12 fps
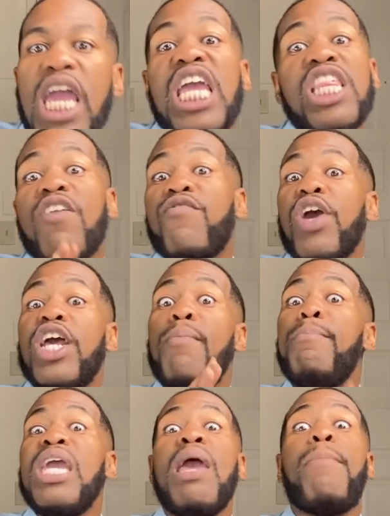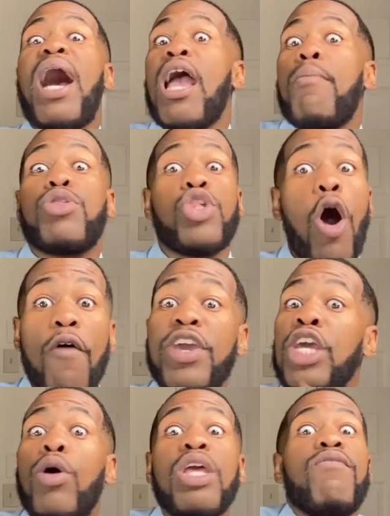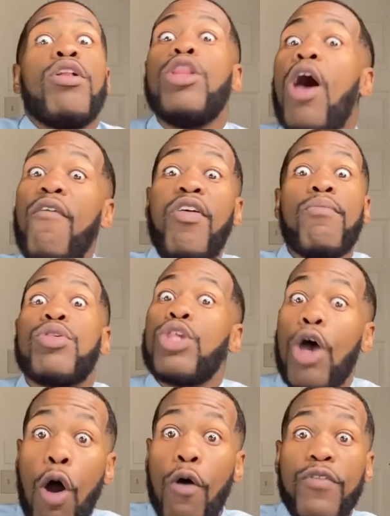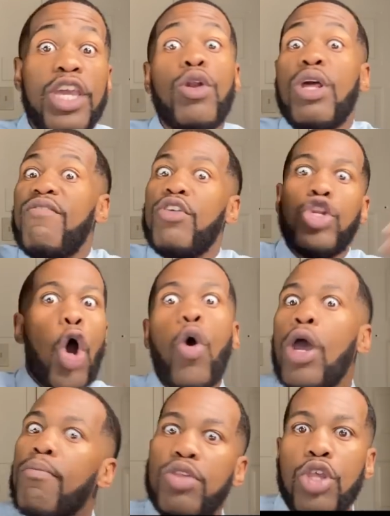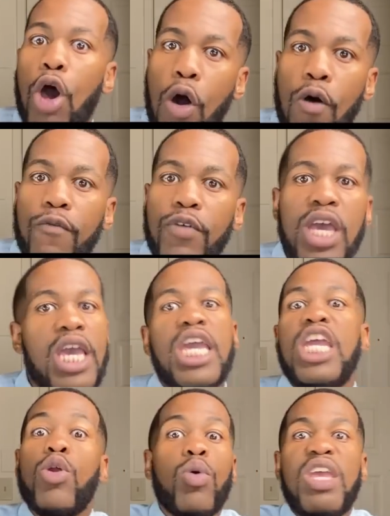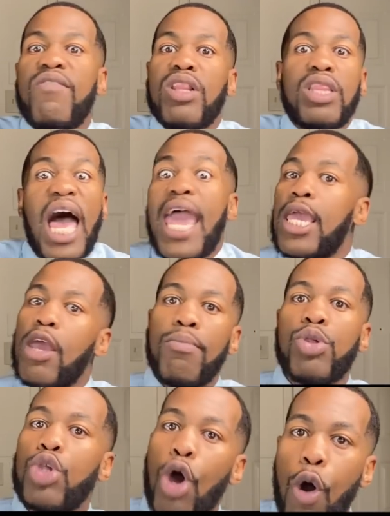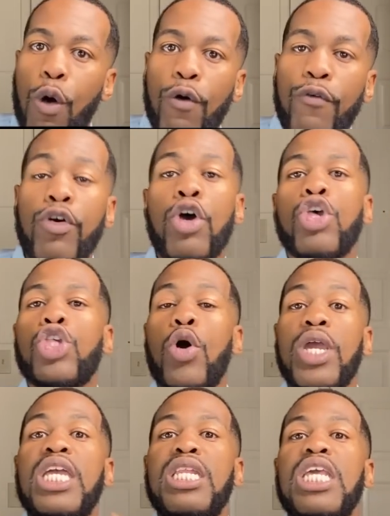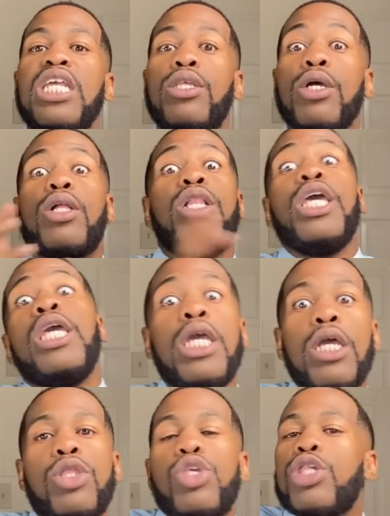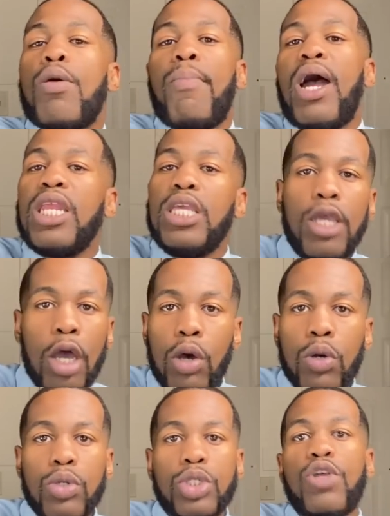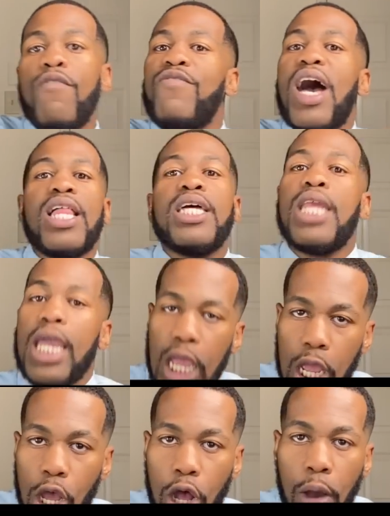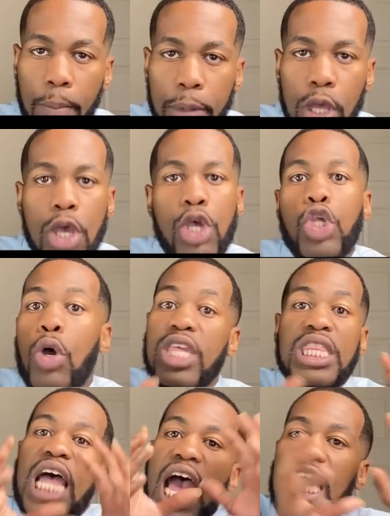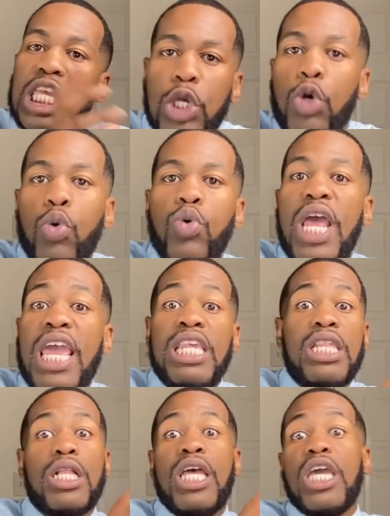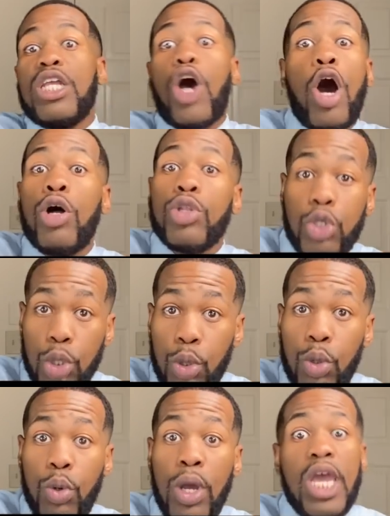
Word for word: he's afraid of being by himself he don't even love himself he don't even know himself he don't even like himself so he needs to cling to somebody else to validate him. So it's not you that he's clinging on to.